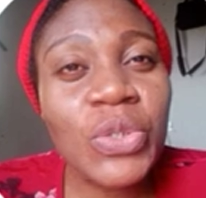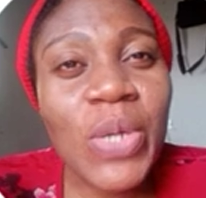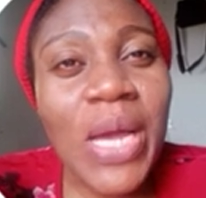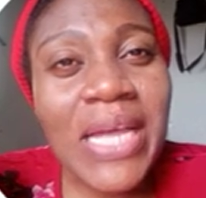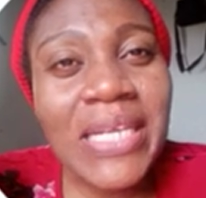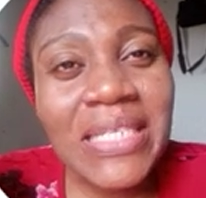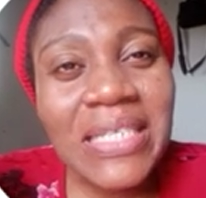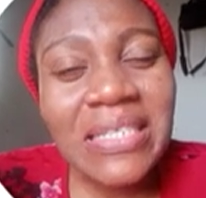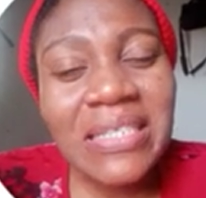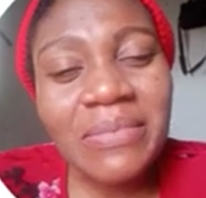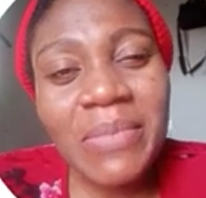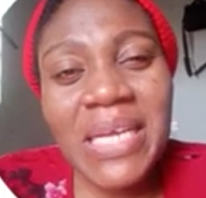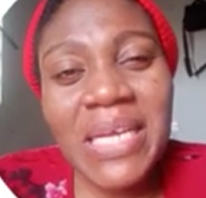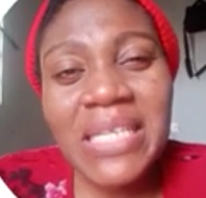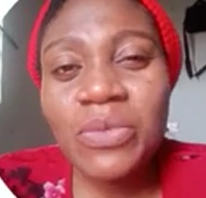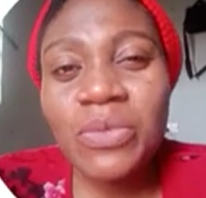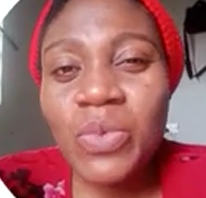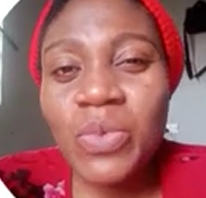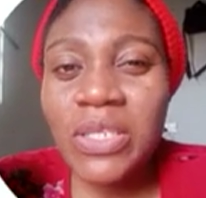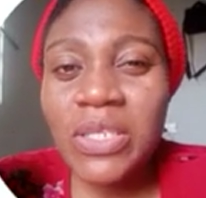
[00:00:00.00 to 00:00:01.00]

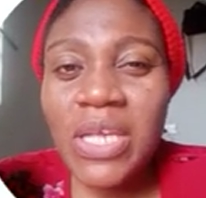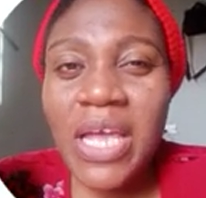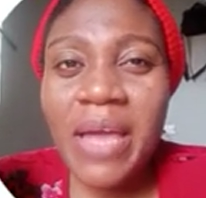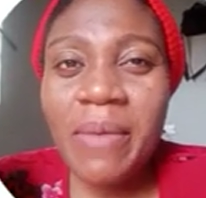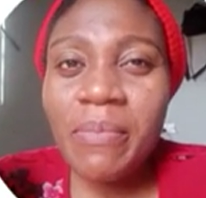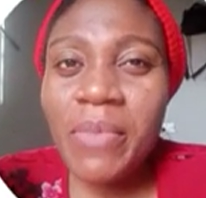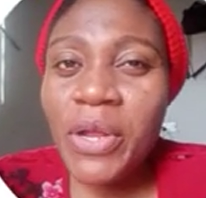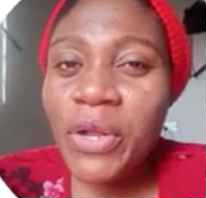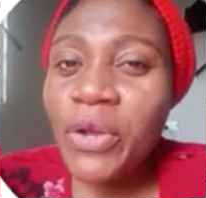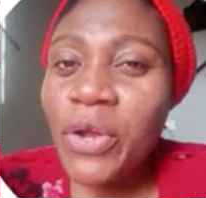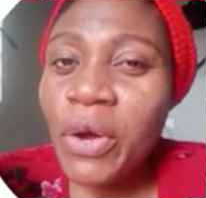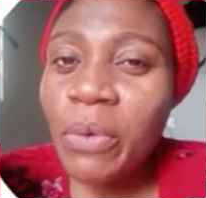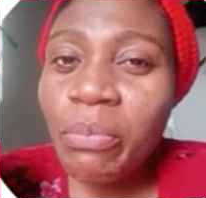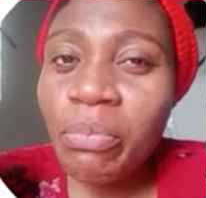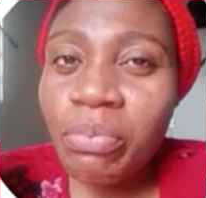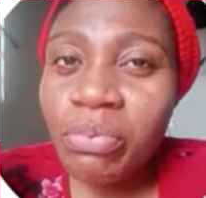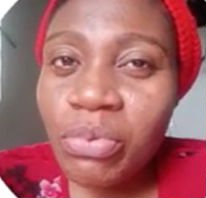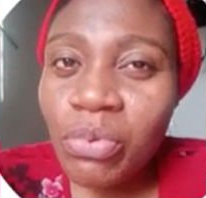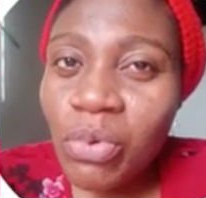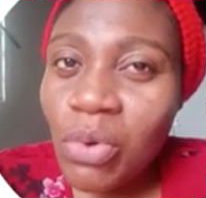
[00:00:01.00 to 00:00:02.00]
estimate with a million
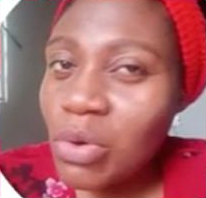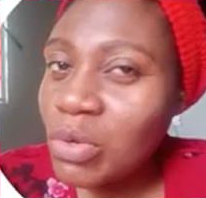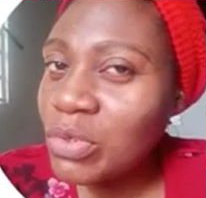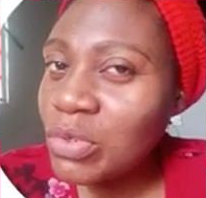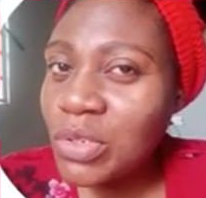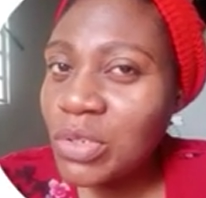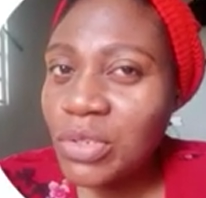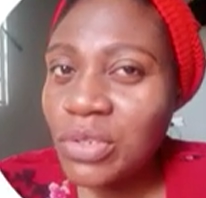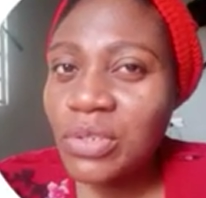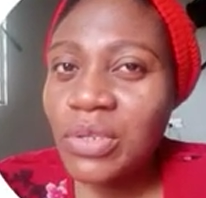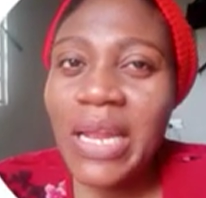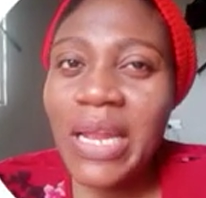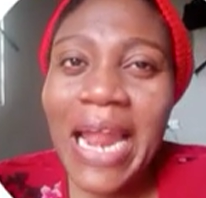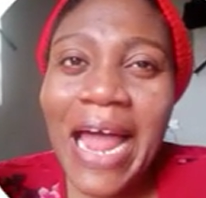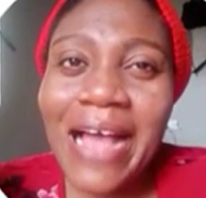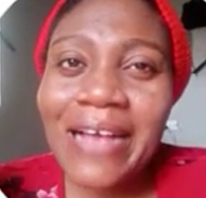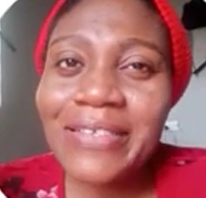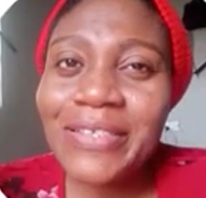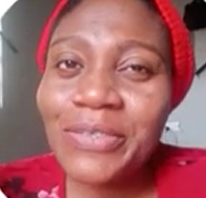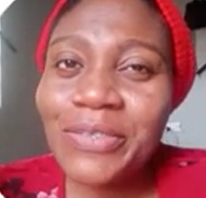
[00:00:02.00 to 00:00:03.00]
plus
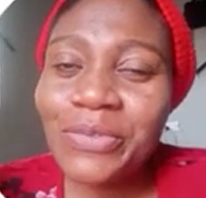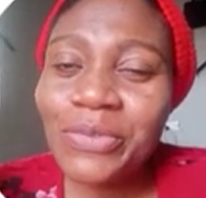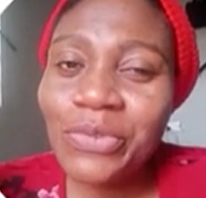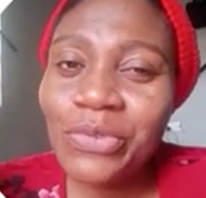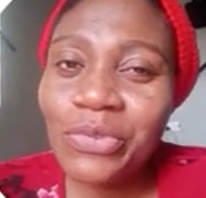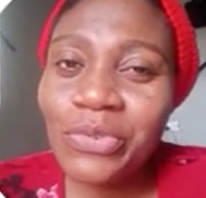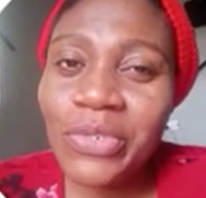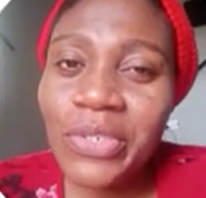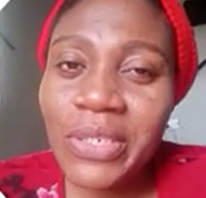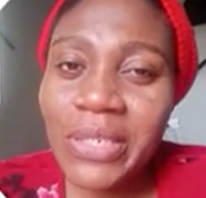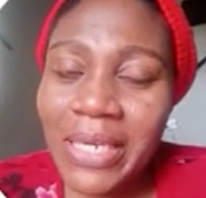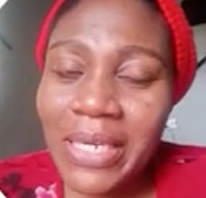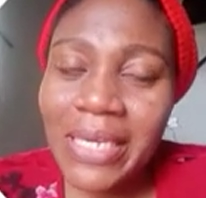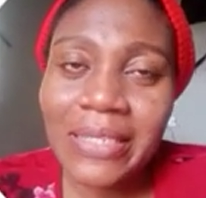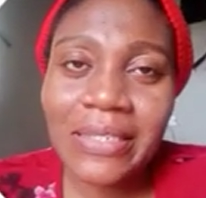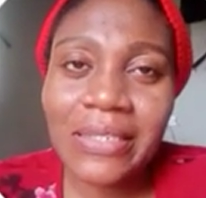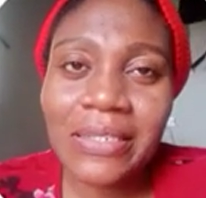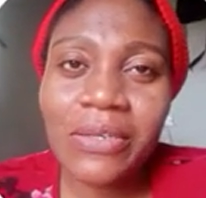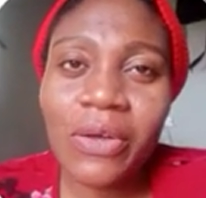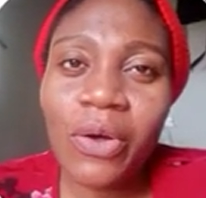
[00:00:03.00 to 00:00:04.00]
last 2
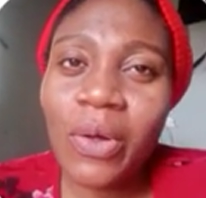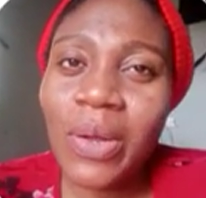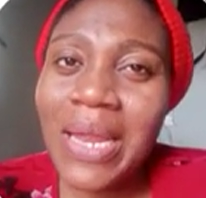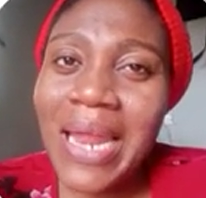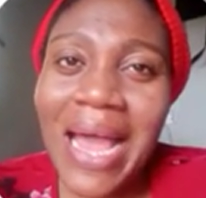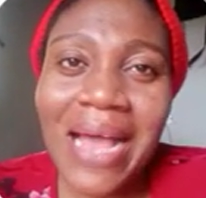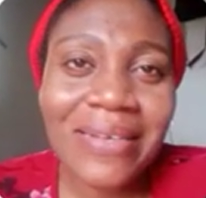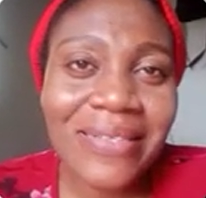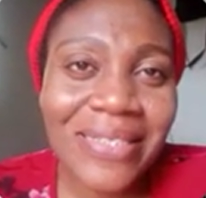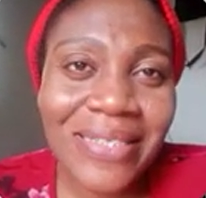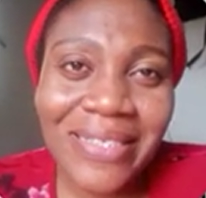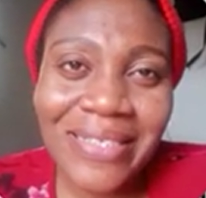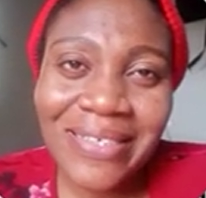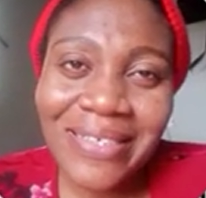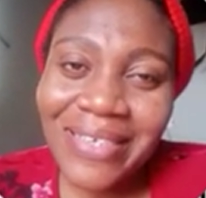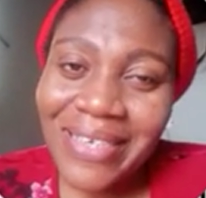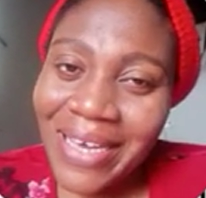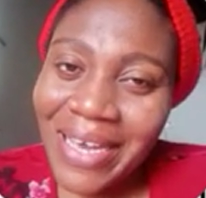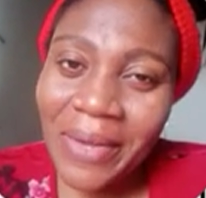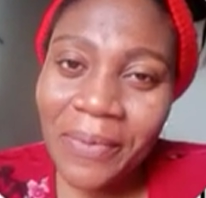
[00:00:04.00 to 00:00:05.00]
years or last
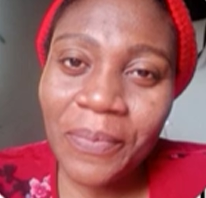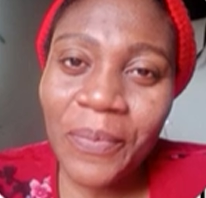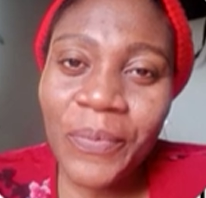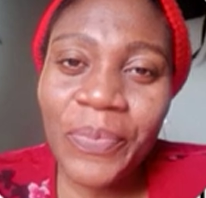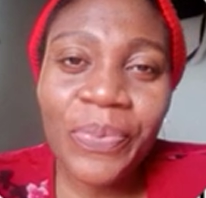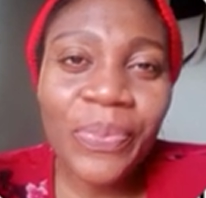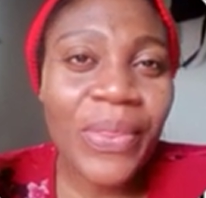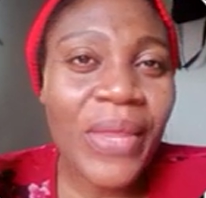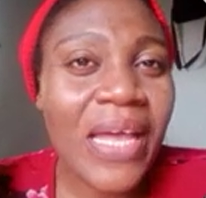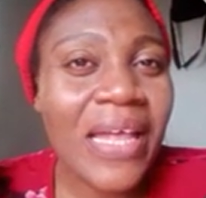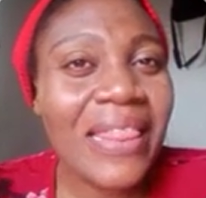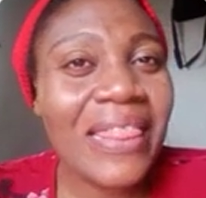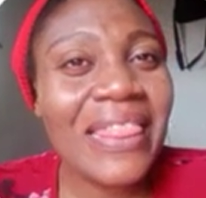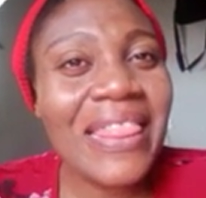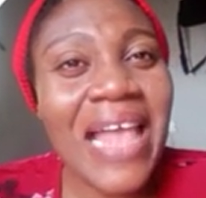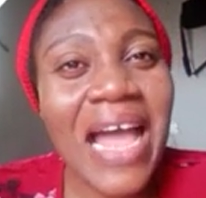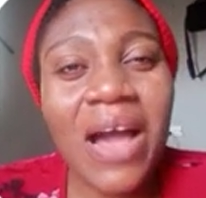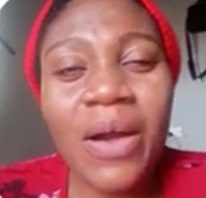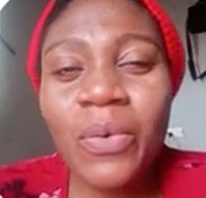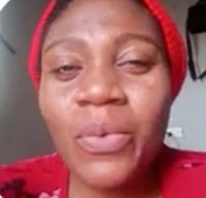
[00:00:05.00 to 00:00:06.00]
year.
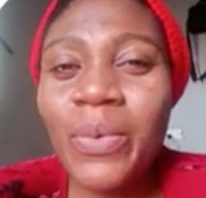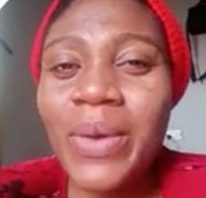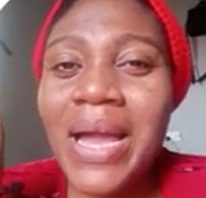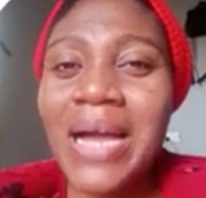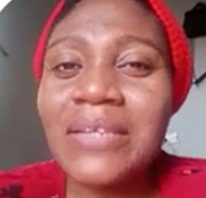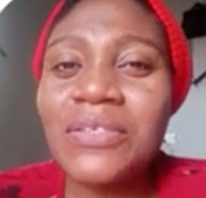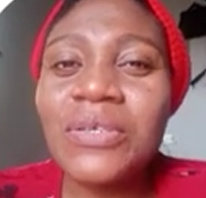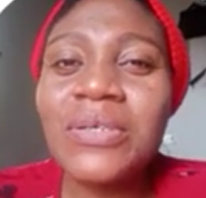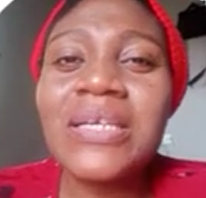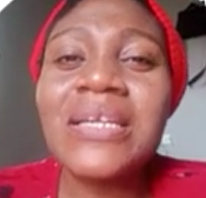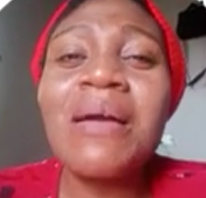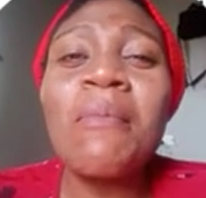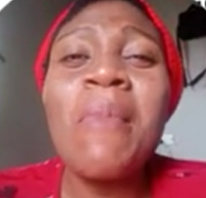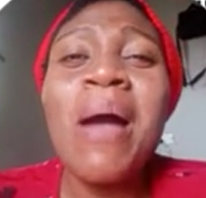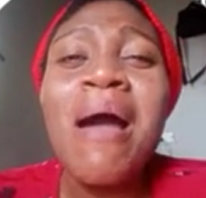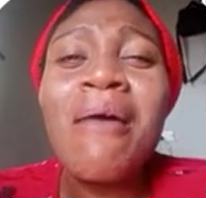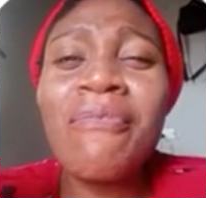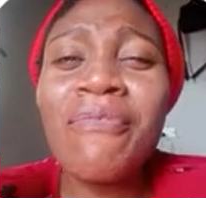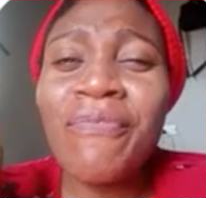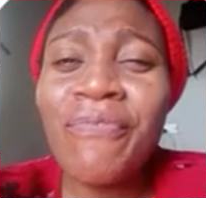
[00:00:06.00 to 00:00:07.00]
Now we are talking
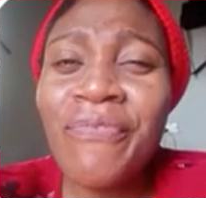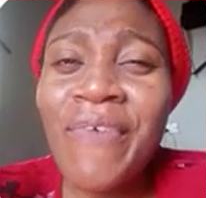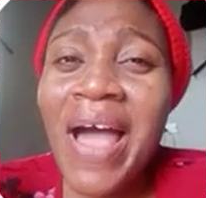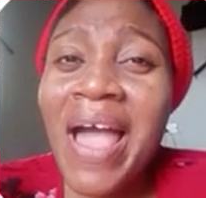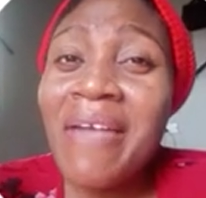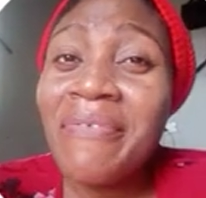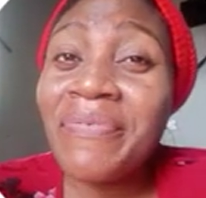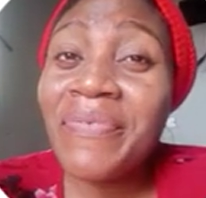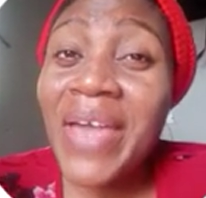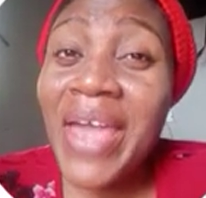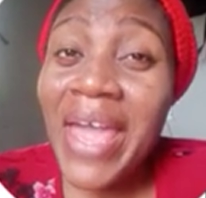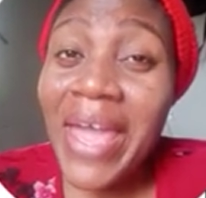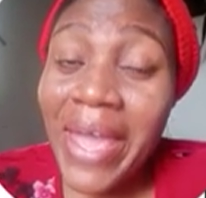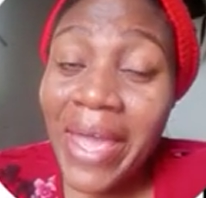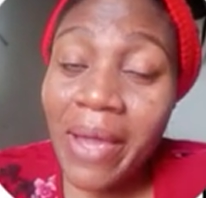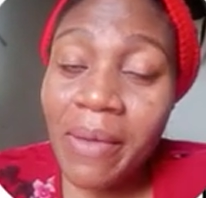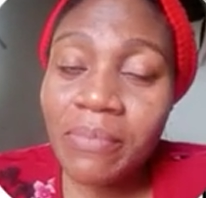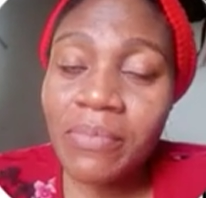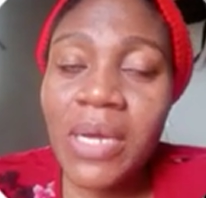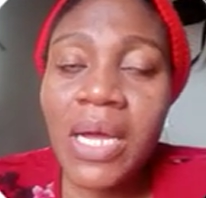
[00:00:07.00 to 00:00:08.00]
about
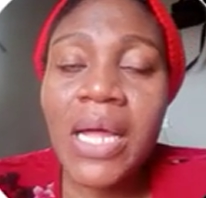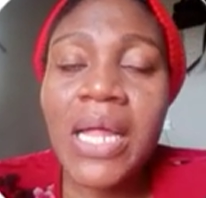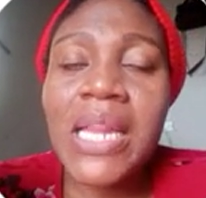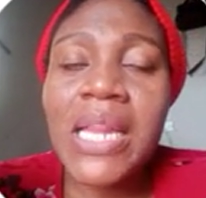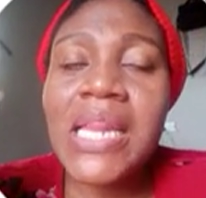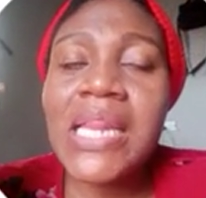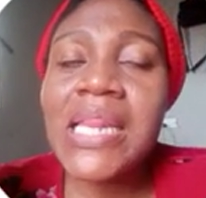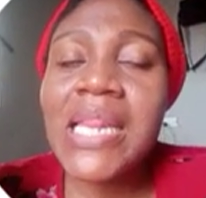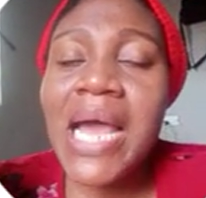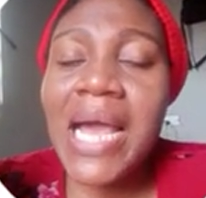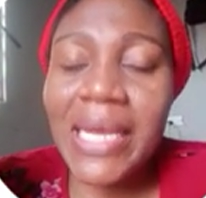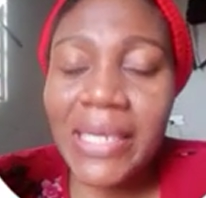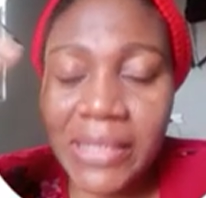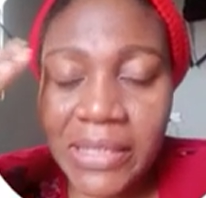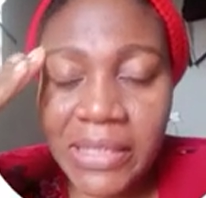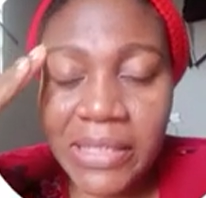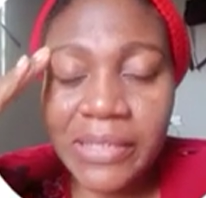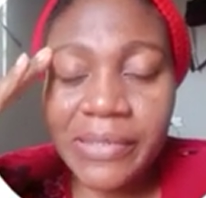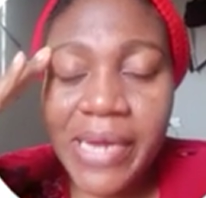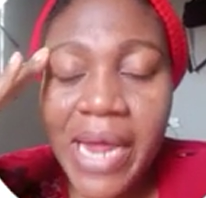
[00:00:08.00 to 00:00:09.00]
5M.
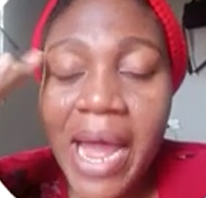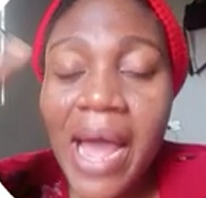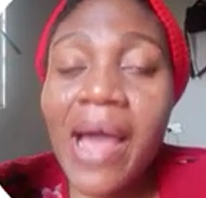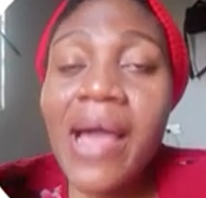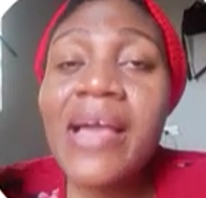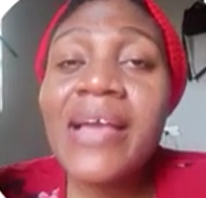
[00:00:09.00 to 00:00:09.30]
Nigeria,